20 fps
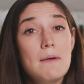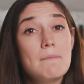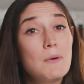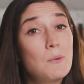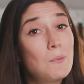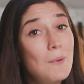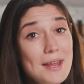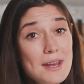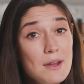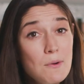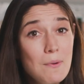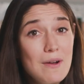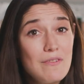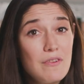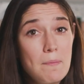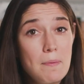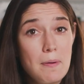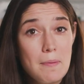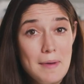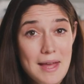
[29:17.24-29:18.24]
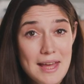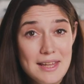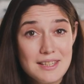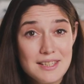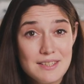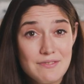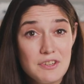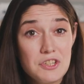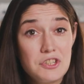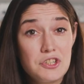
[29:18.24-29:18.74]
But when the weather
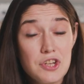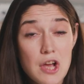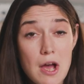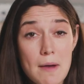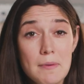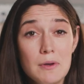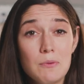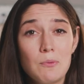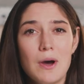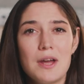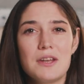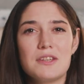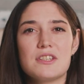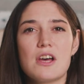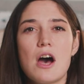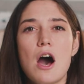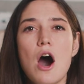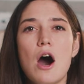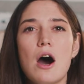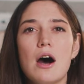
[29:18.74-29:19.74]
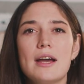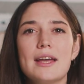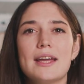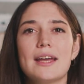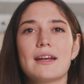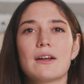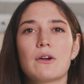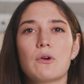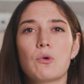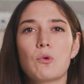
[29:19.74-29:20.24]
permits, the German ones are
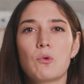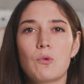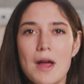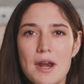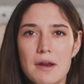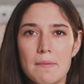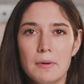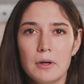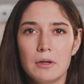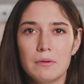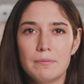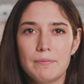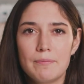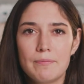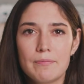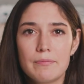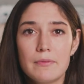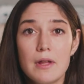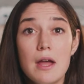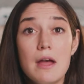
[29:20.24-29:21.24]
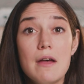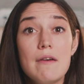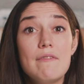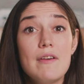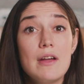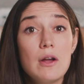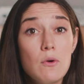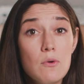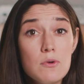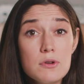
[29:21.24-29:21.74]
incredible.
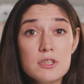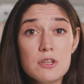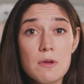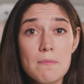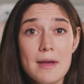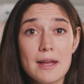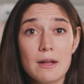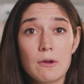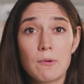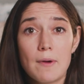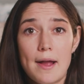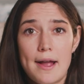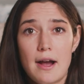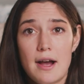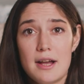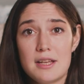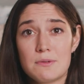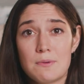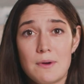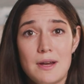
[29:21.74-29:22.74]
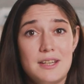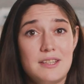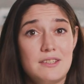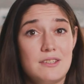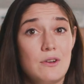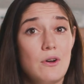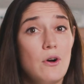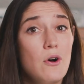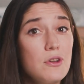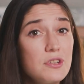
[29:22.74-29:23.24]
They also make great ice wines
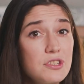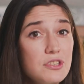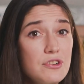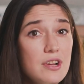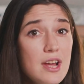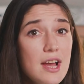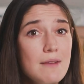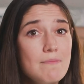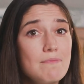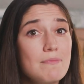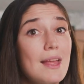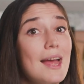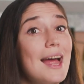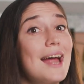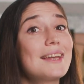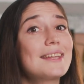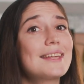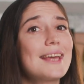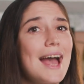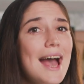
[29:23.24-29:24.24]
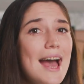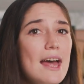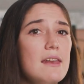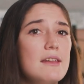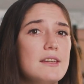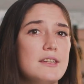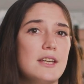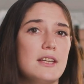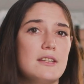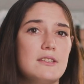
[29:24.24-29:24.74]
in Austria and
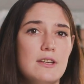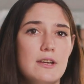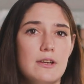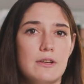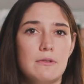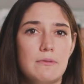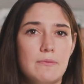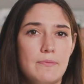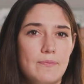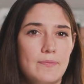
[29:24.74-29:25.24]
Canada too.